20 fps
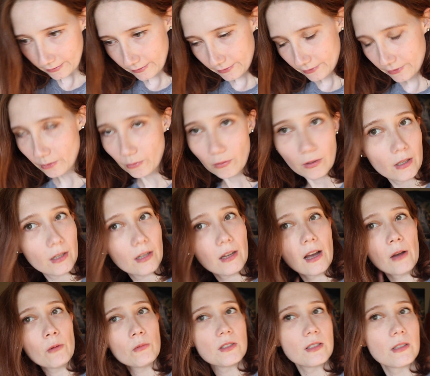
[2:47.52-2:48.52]
So
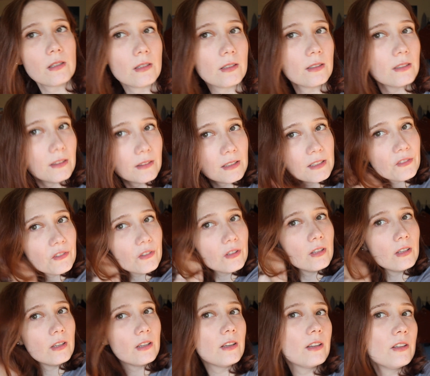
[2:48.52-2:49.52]
I always did
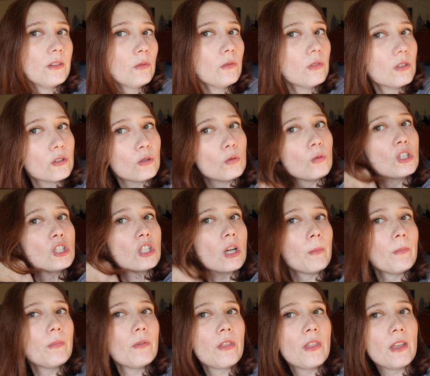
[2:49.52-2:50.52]
this. You scrunch
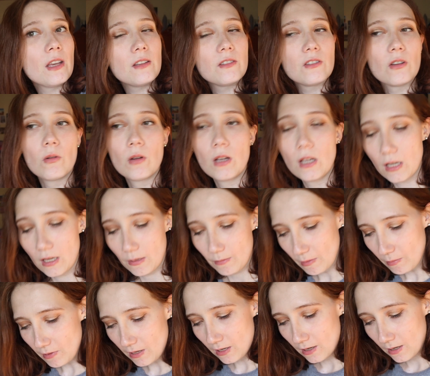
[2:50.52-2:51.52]
up the thing. So
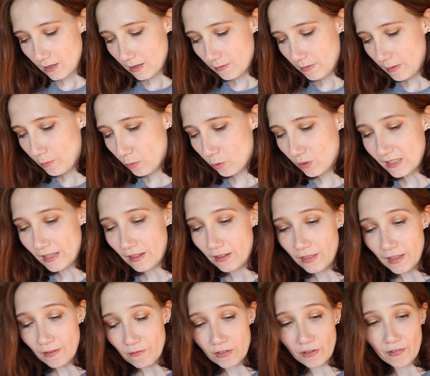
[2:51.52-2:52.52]
maybe it was, and
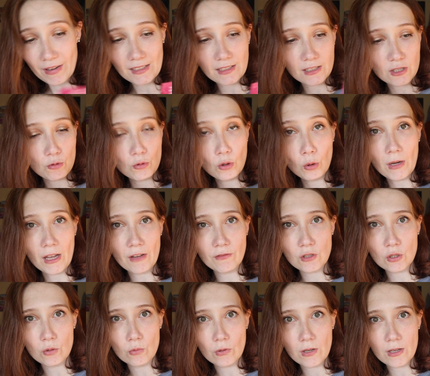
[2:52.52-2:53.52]
the fact that you don't have
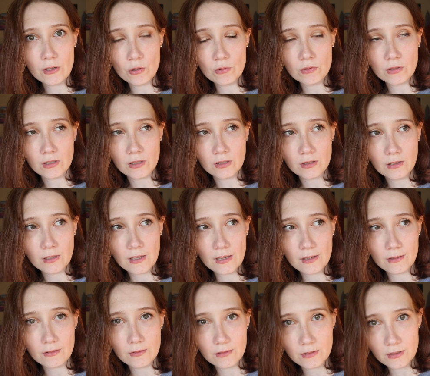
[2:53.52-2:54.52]
to use a
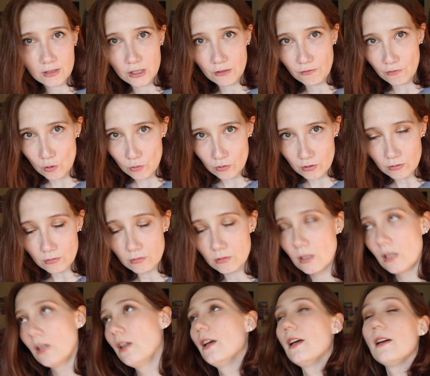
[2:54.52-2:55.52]
diffuser,
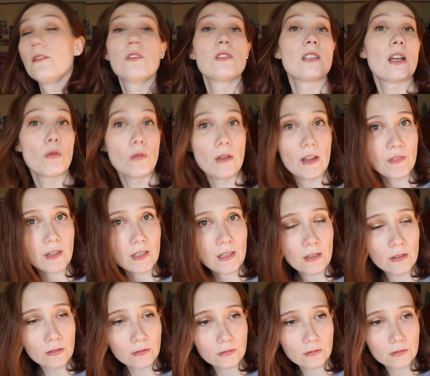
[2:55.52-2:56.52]
because I don't have that
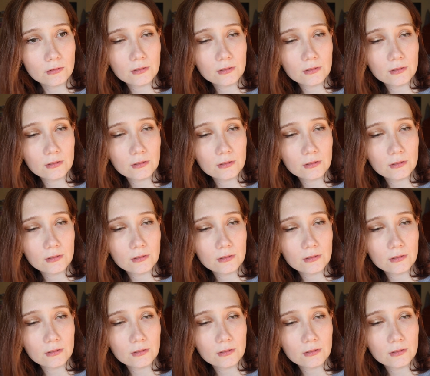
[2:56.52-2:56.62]
either.